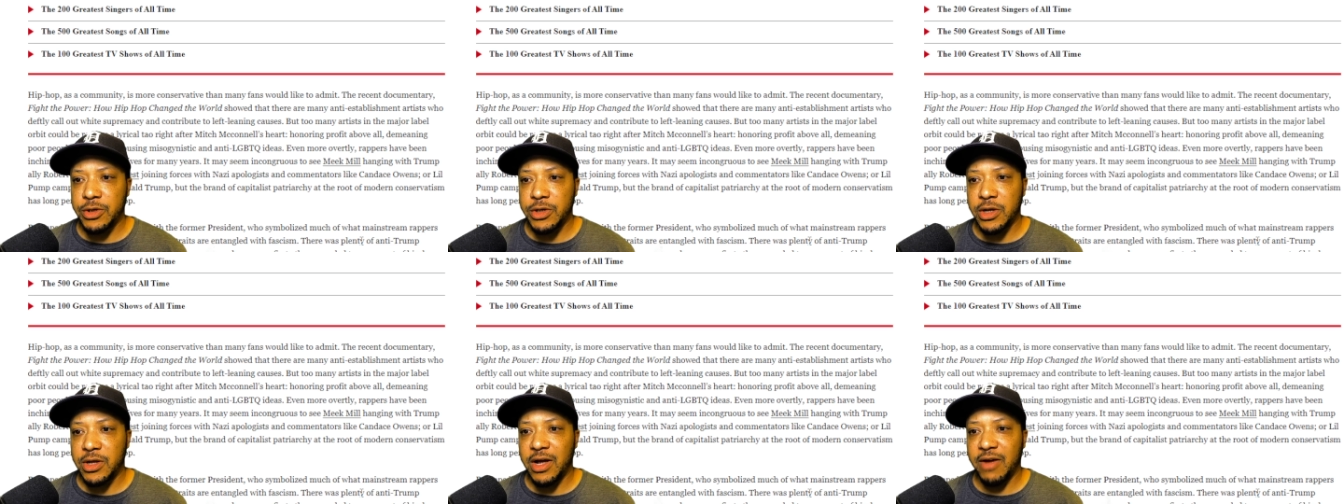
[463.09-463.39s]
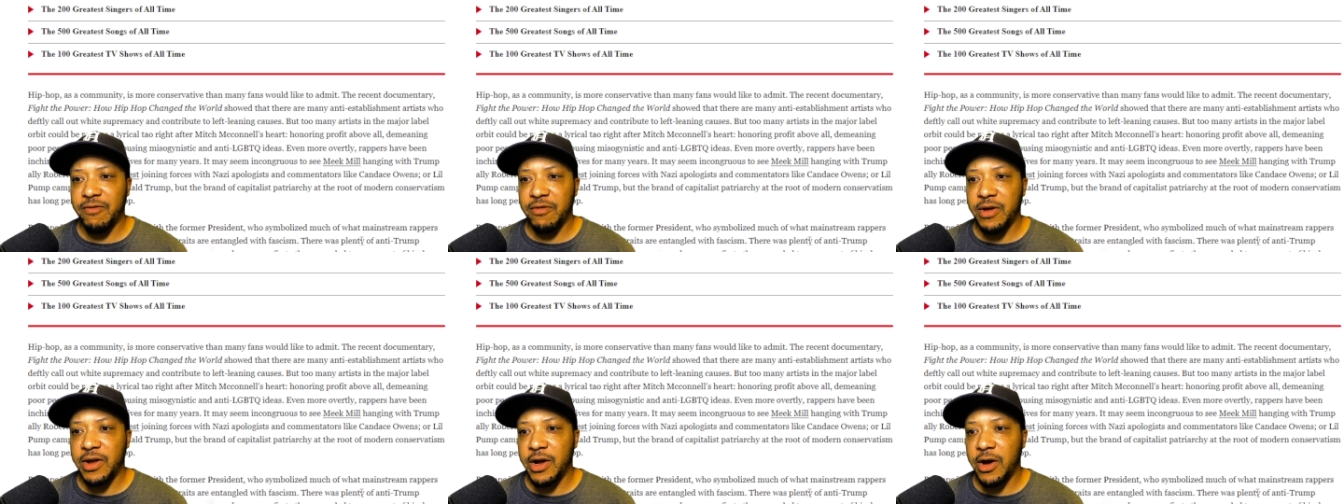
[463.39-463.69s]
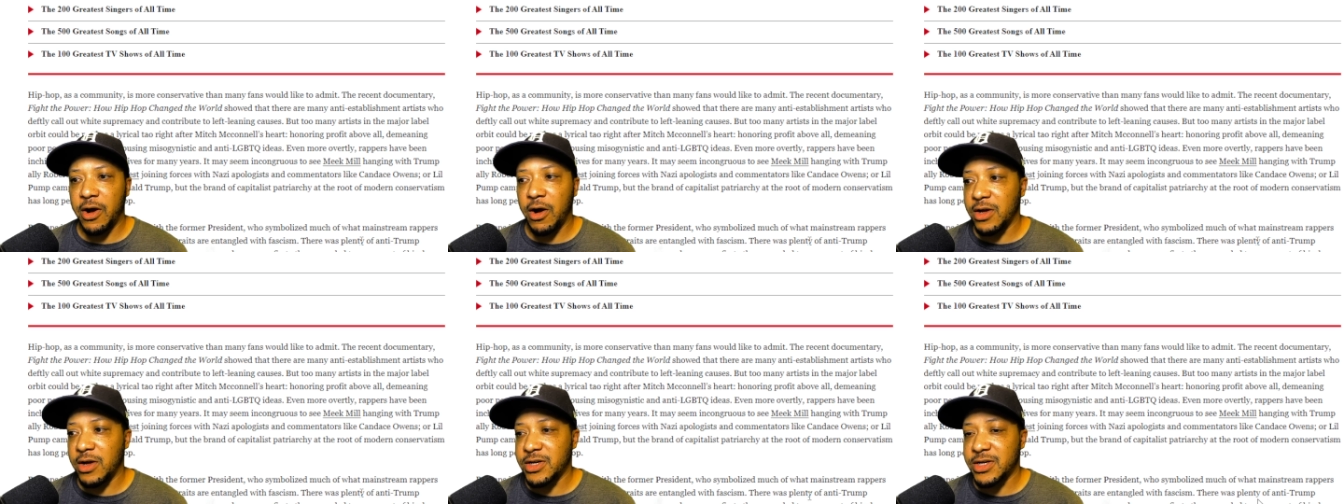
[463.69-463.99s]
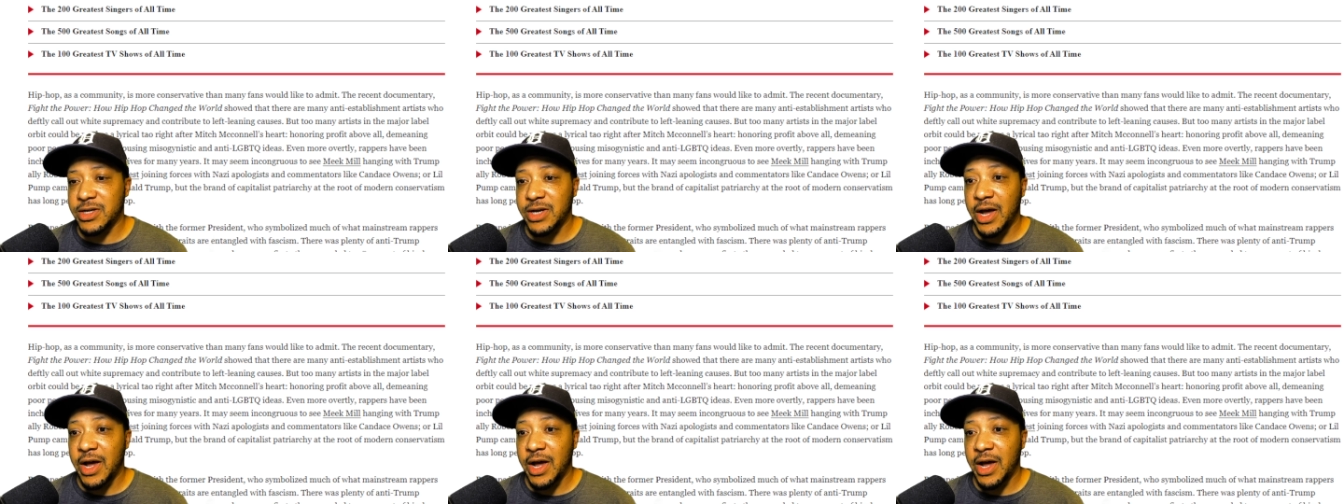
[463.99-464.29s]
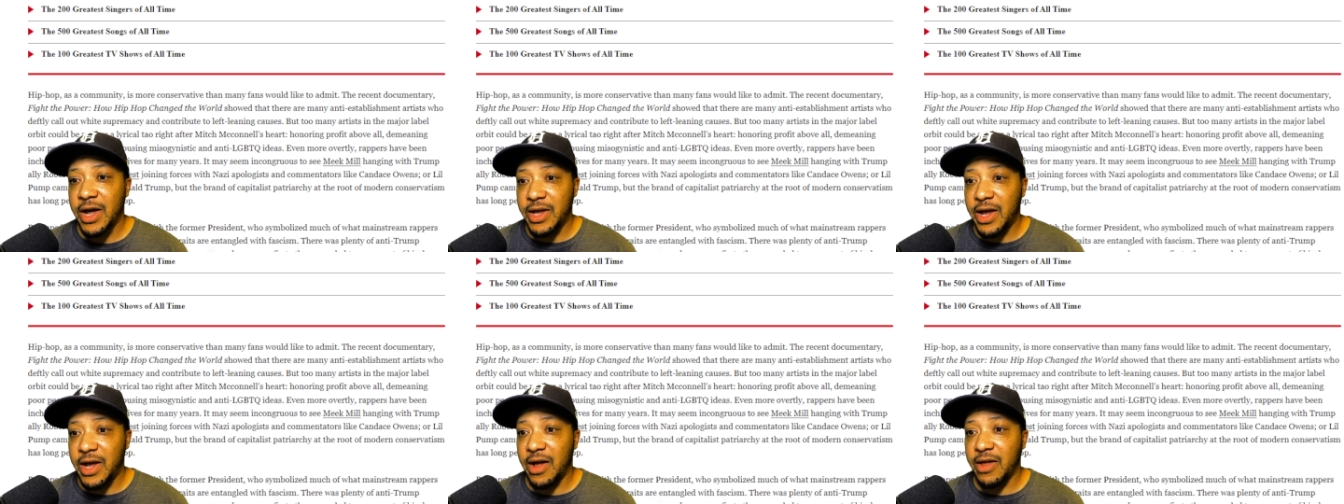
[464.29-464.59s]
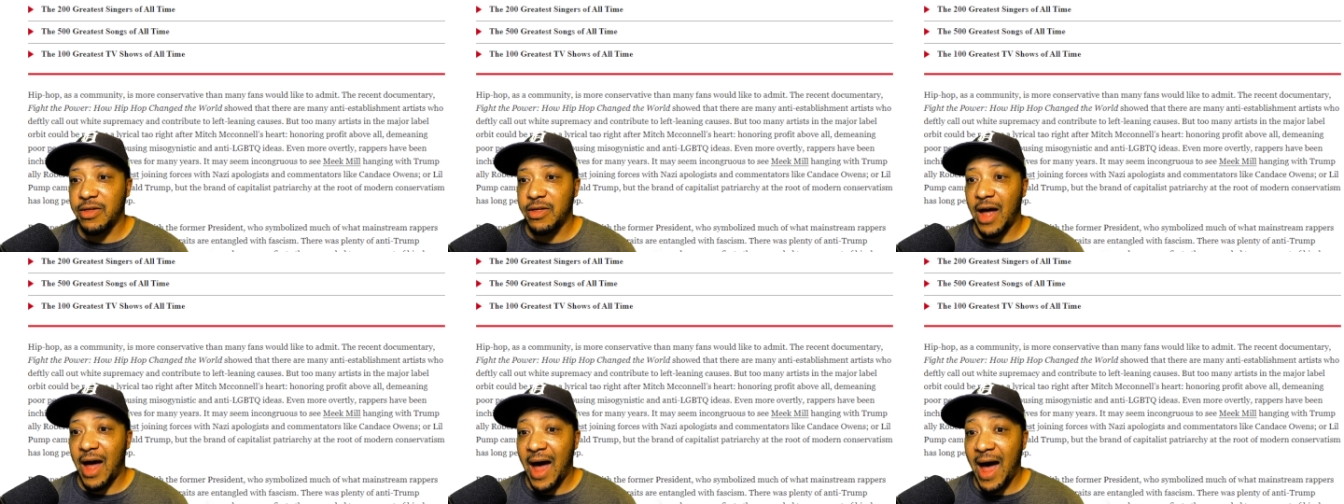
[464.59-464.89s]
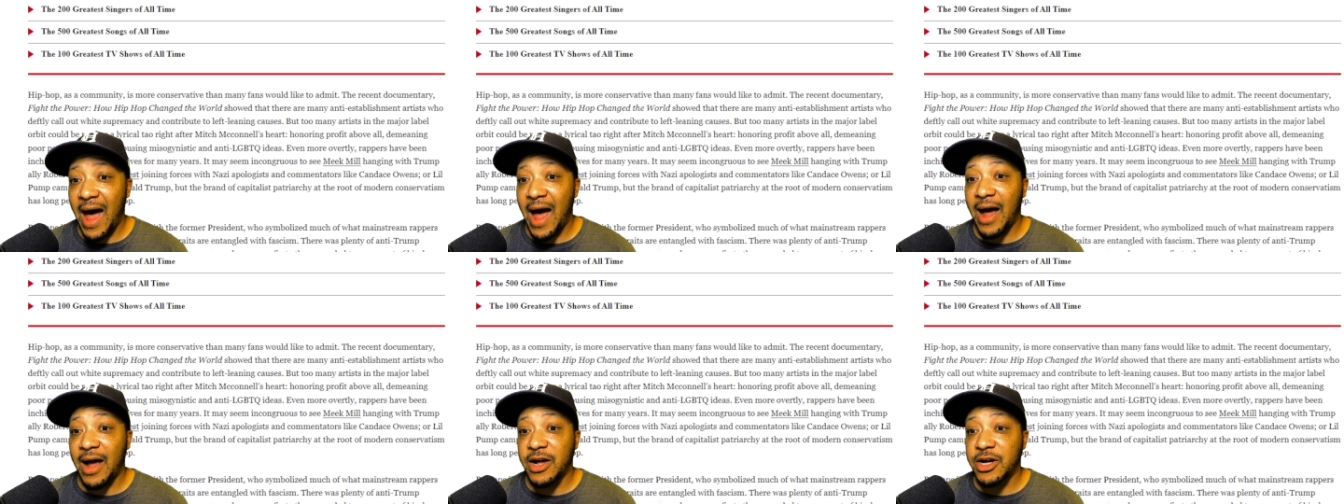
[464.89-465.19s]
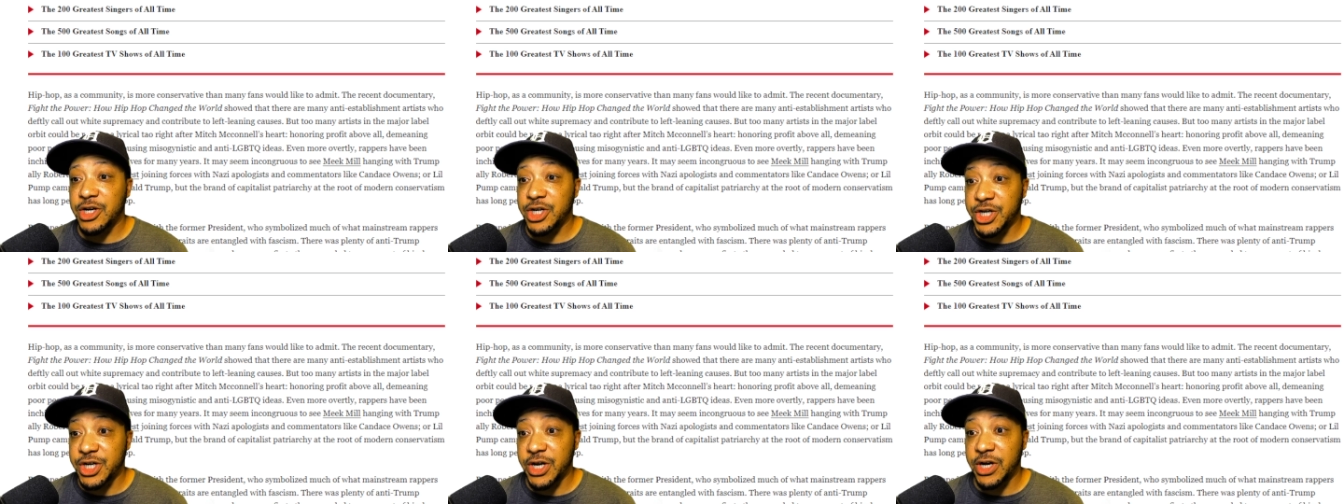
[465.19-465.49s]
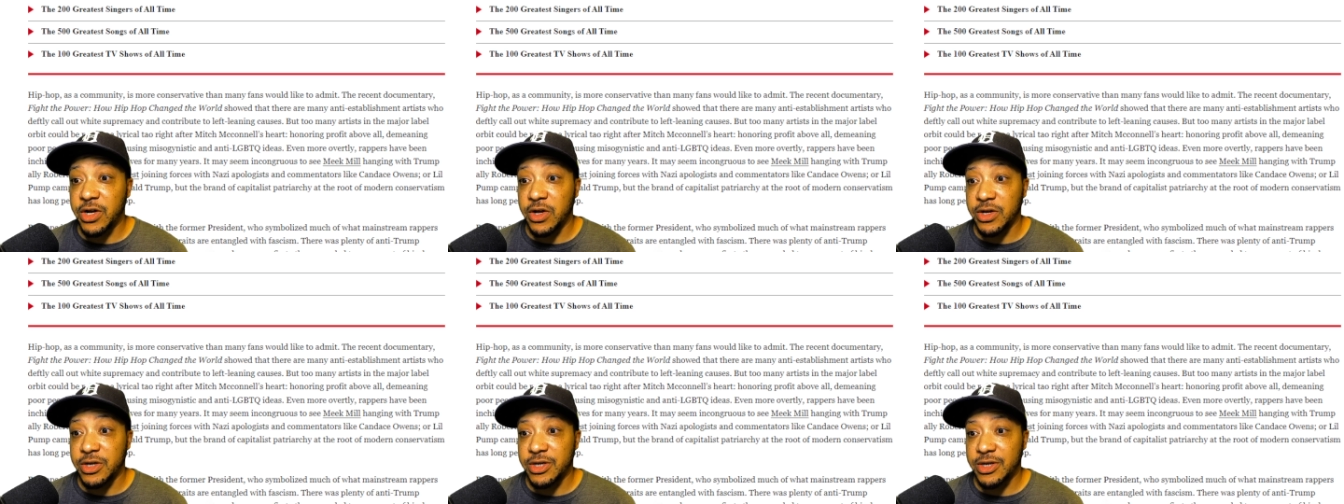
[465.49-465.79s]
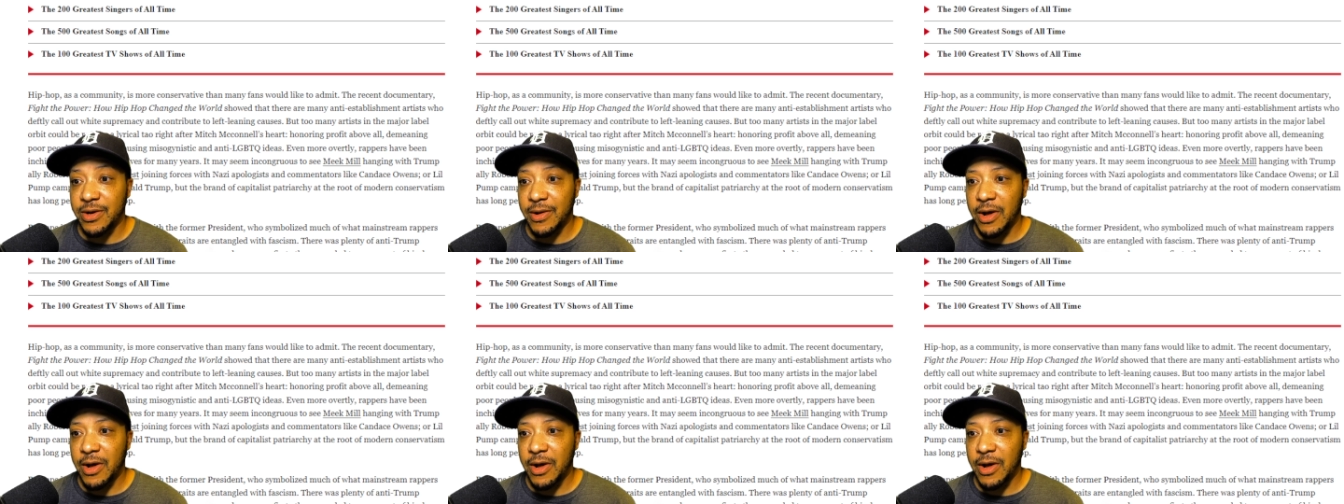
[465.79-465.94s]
to left leaning causes. Yeah, the hack shills.